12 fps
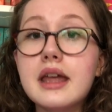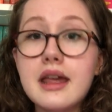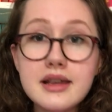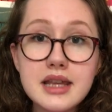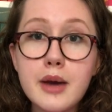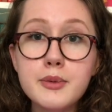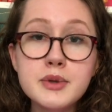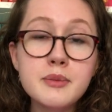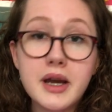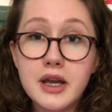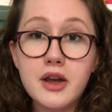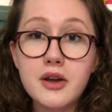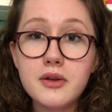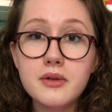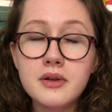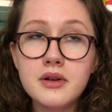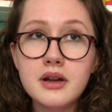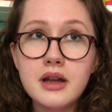except my own,